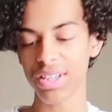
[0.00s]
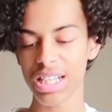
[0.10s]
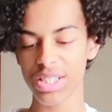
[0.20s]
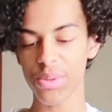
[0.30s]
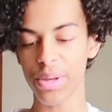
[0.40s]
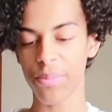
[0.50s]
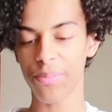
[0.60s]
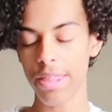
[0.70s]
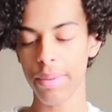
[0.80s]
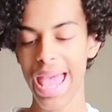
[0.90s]
let's do it.
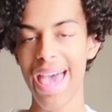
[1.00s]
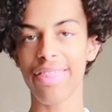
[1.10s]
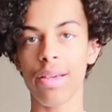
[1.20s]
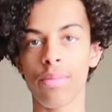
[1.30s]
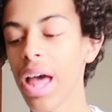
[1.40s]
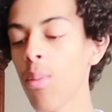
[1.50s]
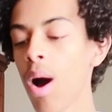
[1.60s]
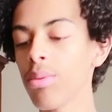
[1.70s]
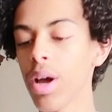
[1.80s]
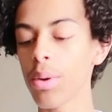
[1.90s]
And I'm gonna add them. They
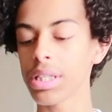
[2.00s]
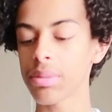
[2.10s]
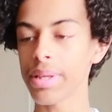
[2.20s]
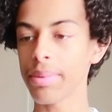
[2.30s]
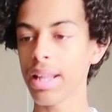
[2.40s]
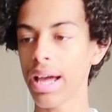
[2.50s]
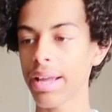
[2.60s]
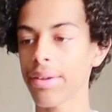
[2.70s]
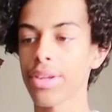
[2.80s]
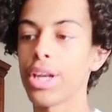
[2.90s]
won't notice me, but
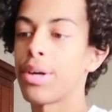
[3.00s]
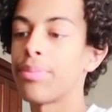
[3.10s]
like, you know.